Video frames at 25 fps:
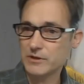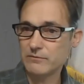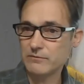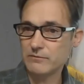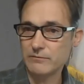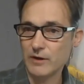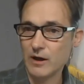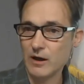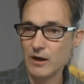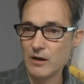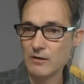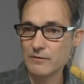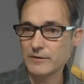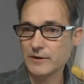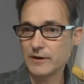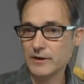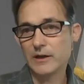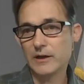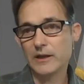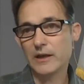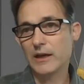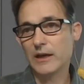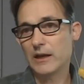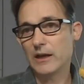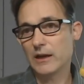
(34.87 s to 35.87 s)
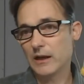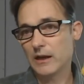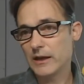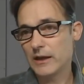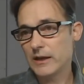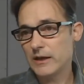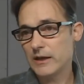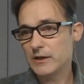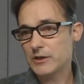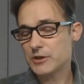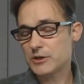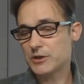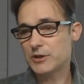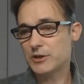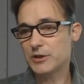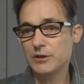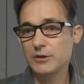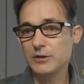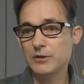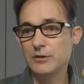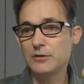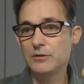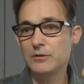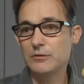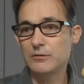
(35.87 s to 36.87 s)
involved in at least
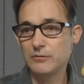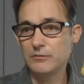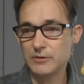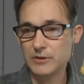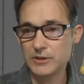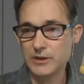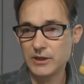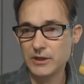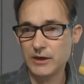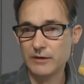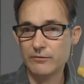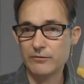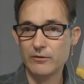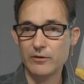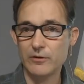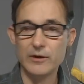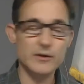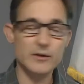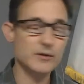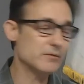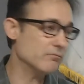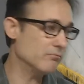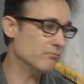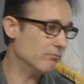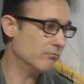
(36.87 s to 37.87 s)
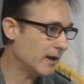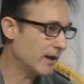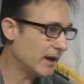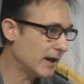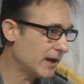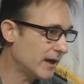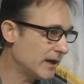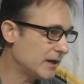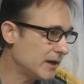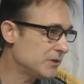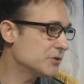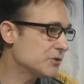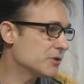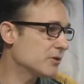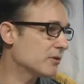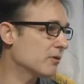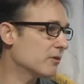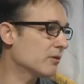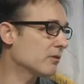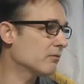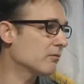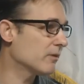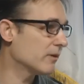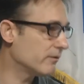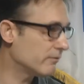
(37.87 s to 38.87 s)
two different major
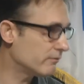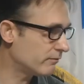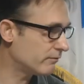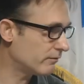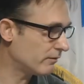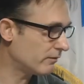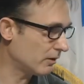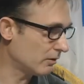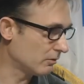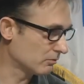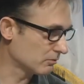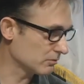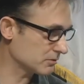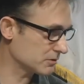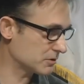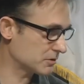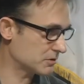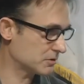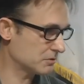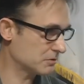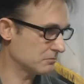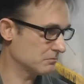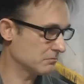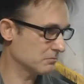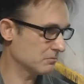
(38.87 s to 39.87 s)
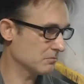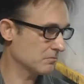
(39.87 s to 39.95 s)
revolts.